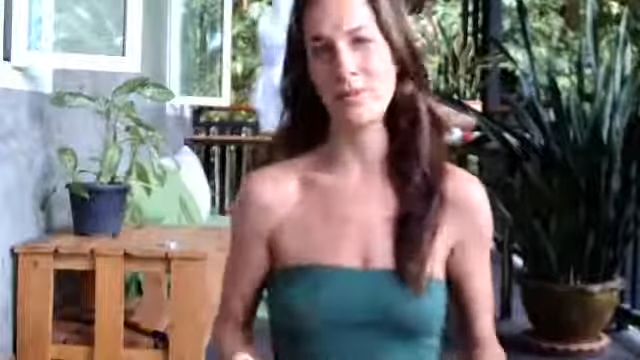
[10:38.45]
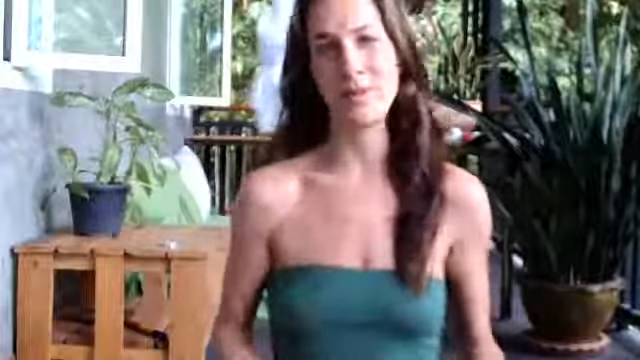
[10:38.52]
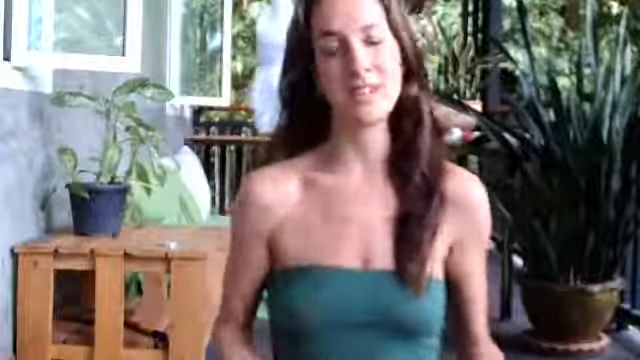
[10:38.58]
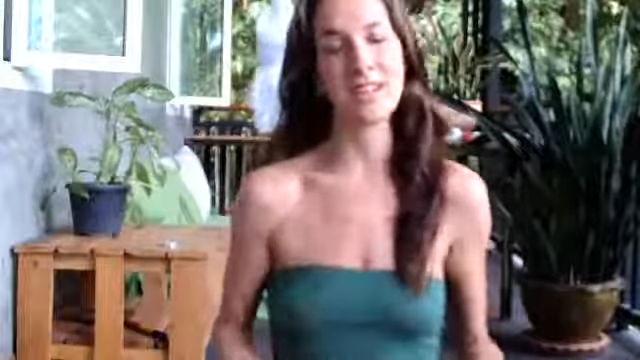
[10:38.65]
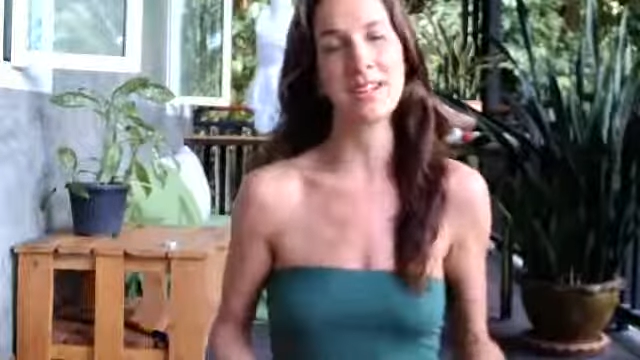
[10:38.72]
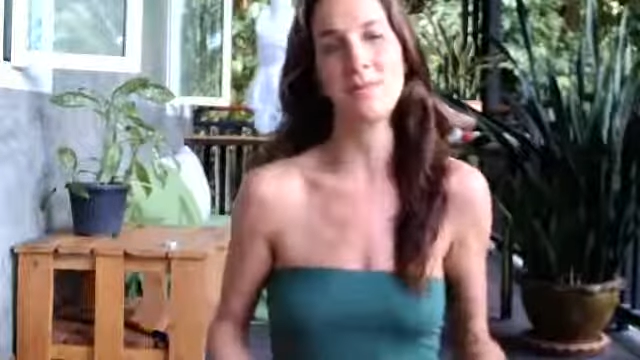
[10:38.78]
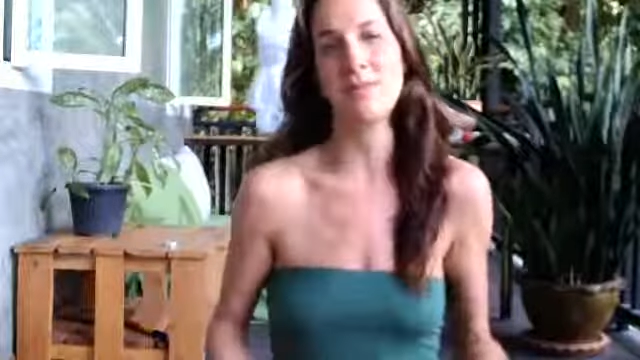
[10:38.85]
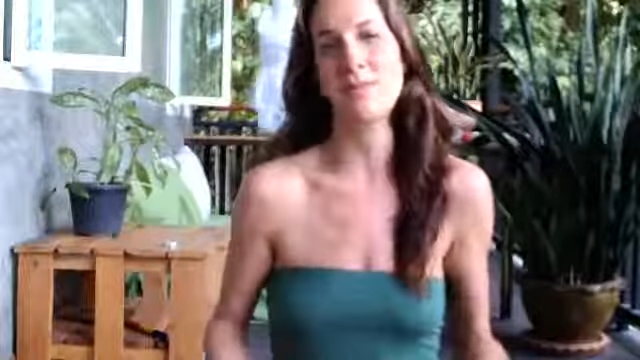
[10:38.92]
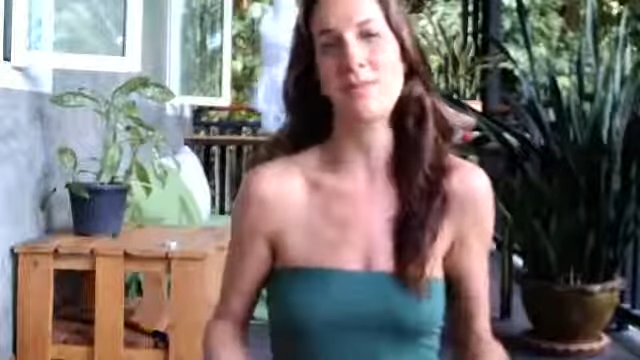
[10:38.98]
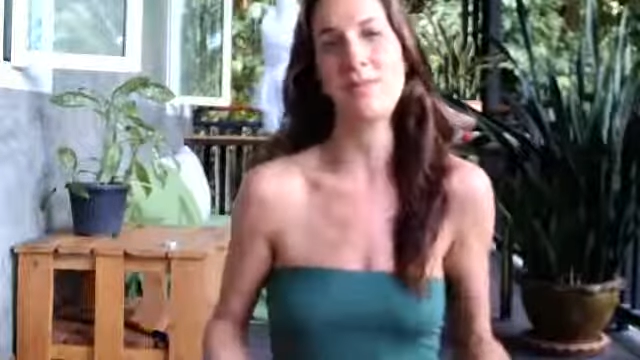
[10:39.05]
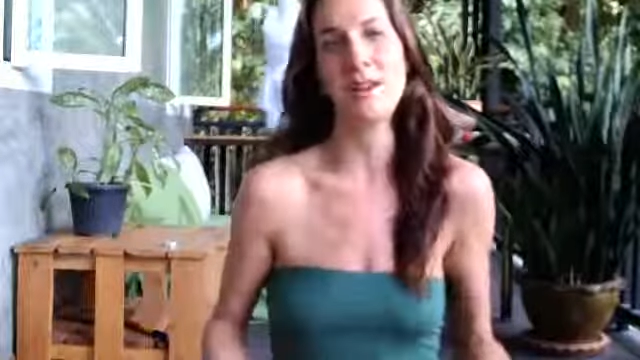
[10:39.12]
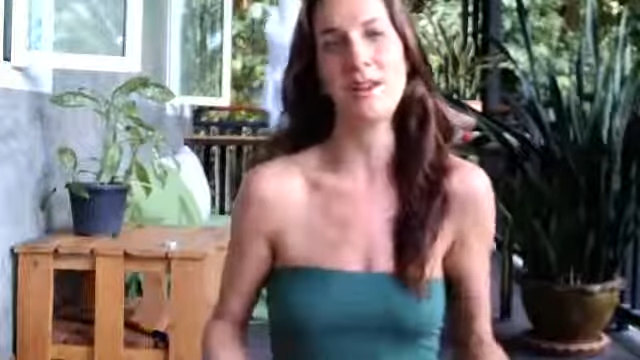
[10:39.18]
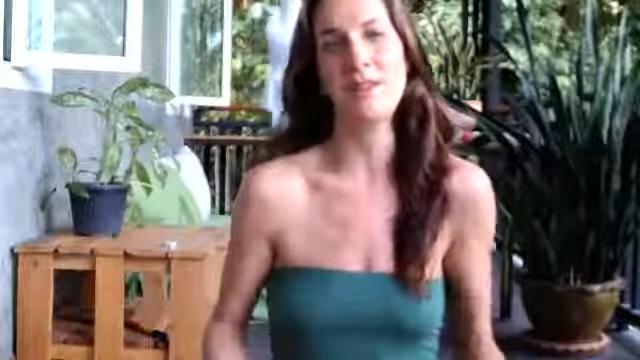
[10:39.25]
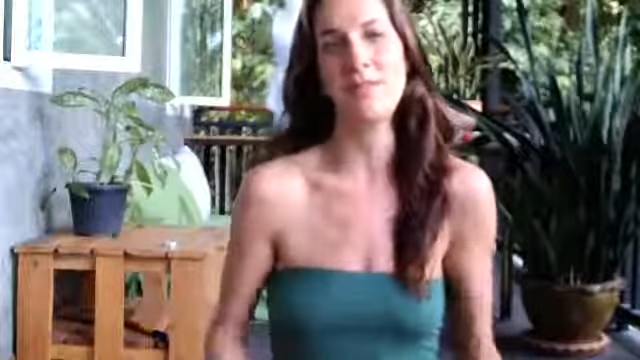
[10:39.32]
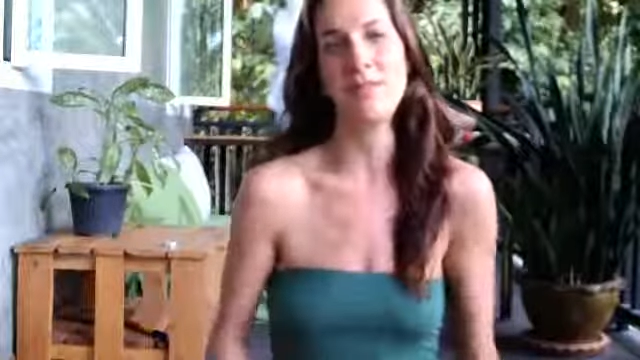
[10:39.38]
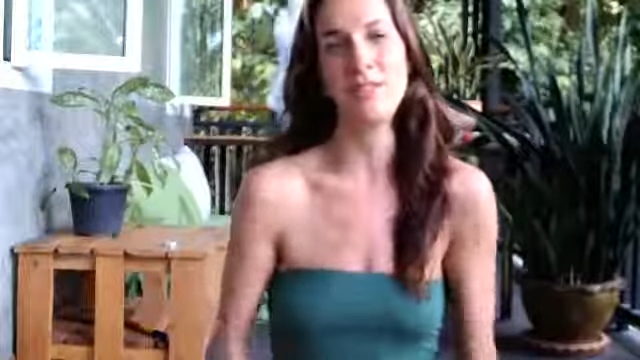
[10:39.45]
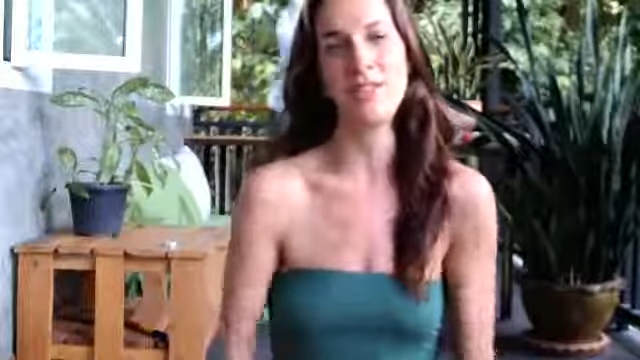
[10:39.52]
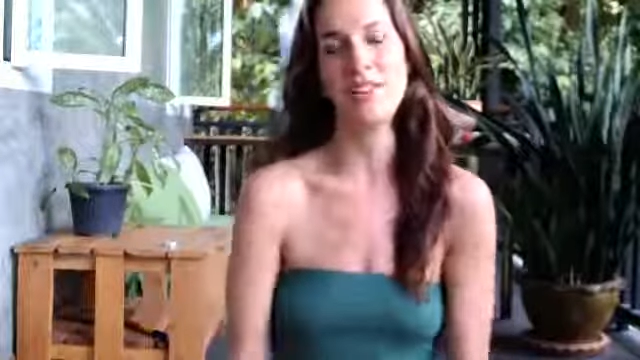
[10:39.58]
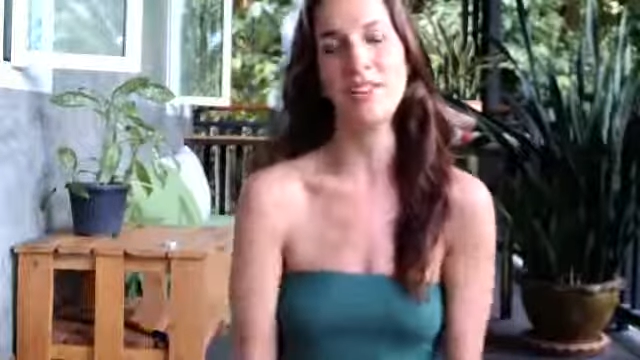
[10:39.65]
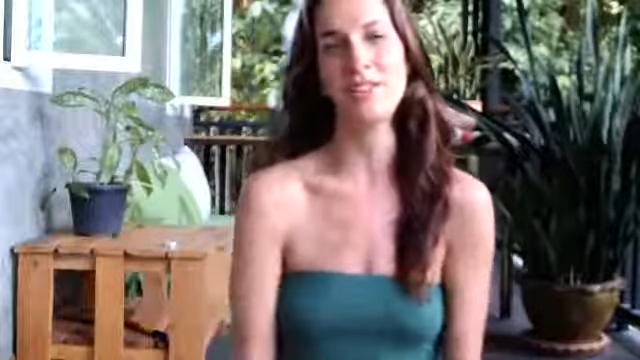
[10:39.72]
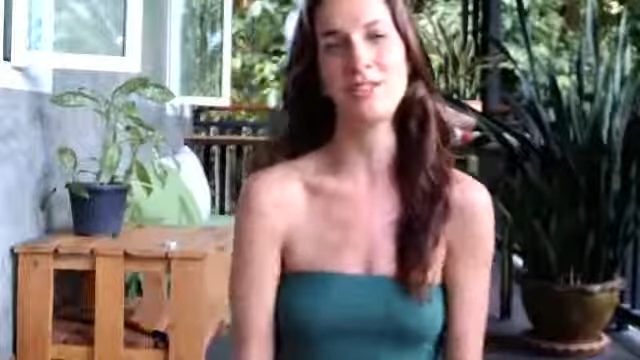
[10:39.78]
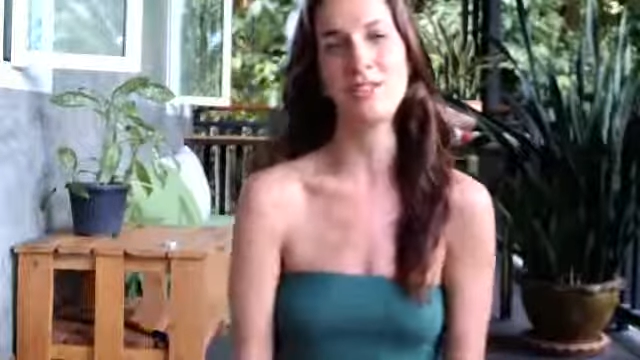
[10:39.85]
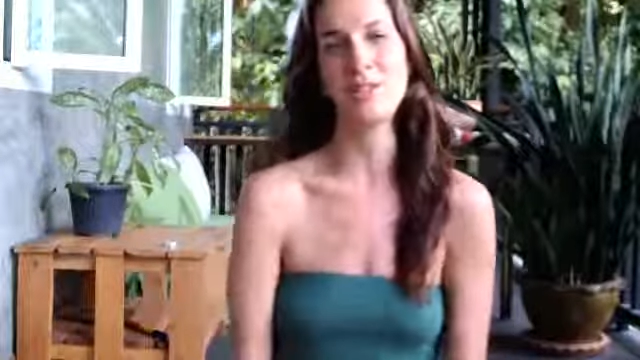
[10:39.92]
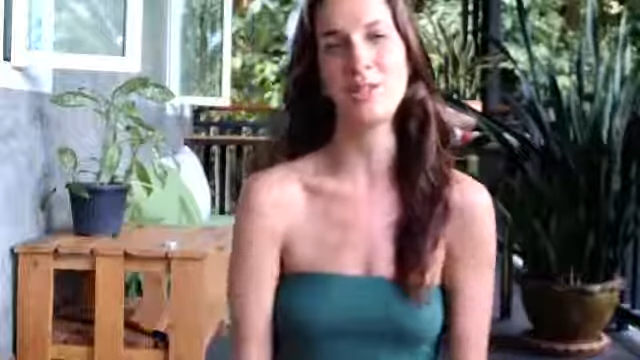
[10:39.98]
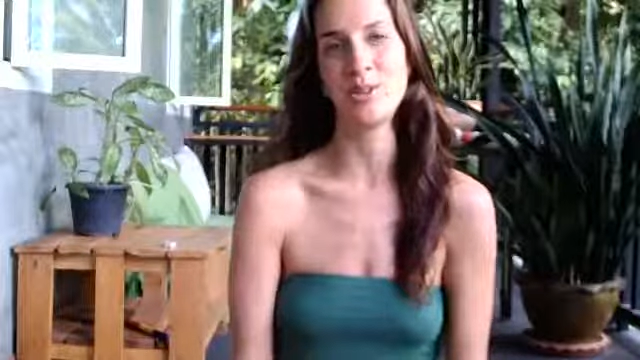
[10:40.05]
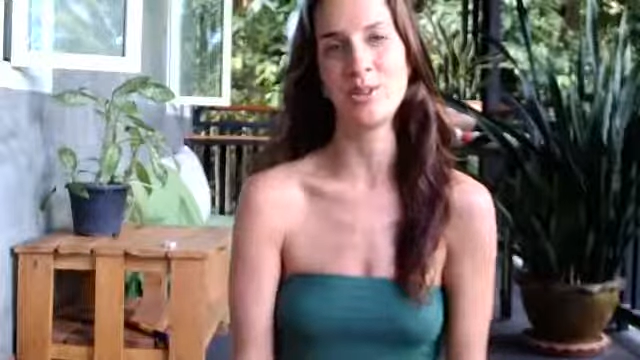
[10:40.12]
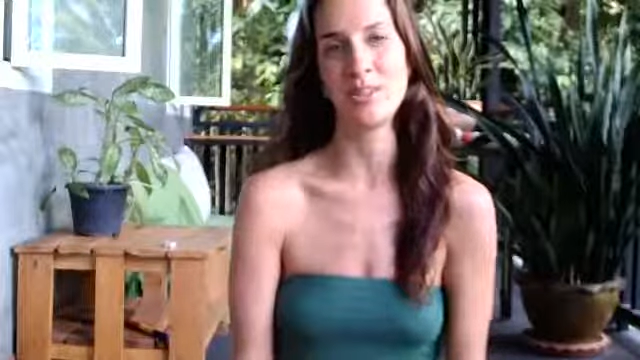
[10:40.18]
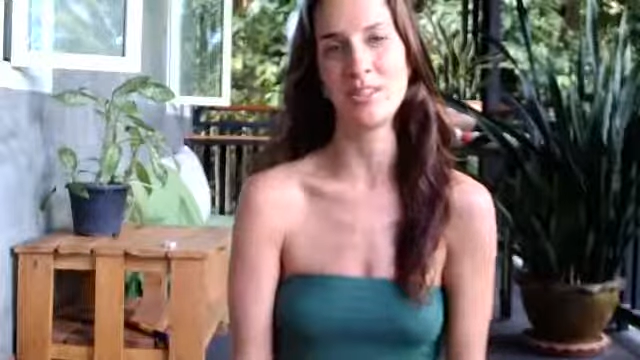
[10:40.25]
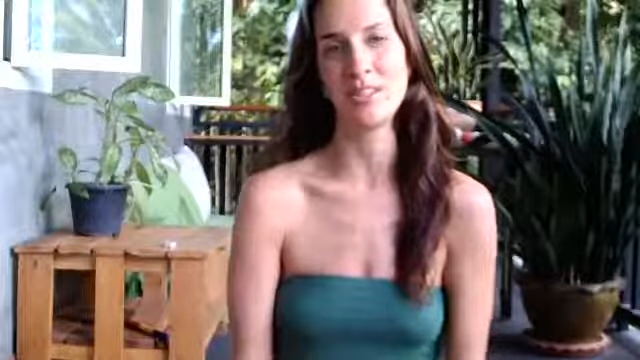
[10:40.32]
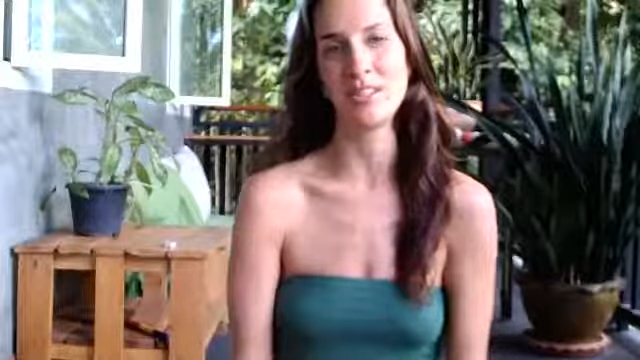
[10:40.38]
and it can be very
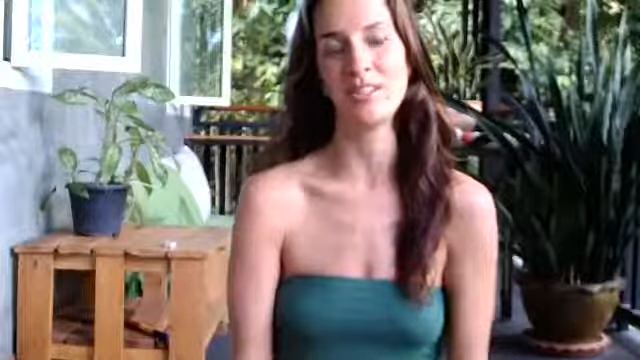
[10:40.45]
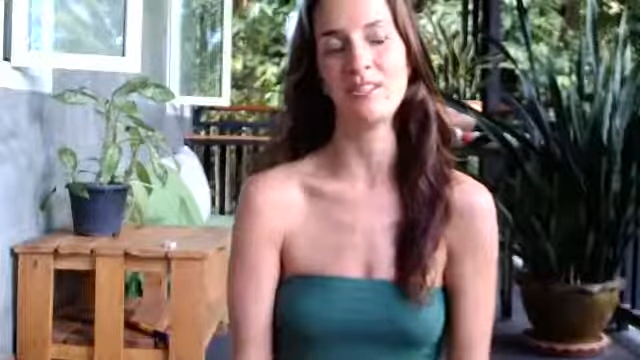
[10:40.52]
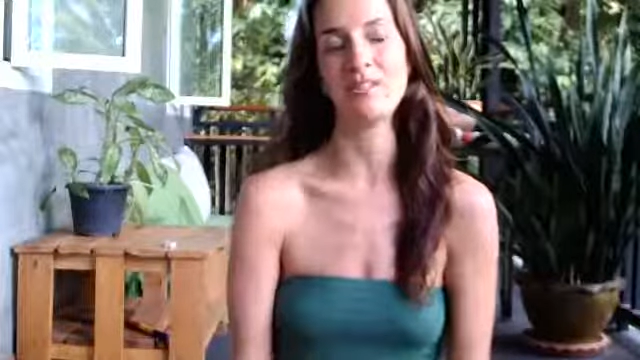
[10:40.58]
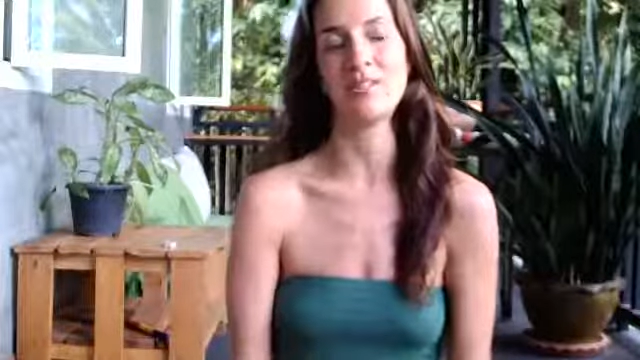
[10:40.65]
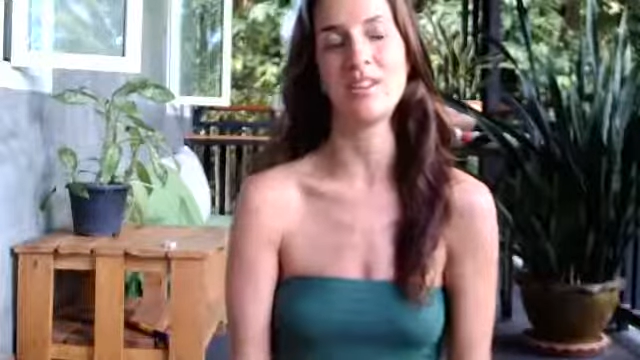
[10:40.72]
intuitive.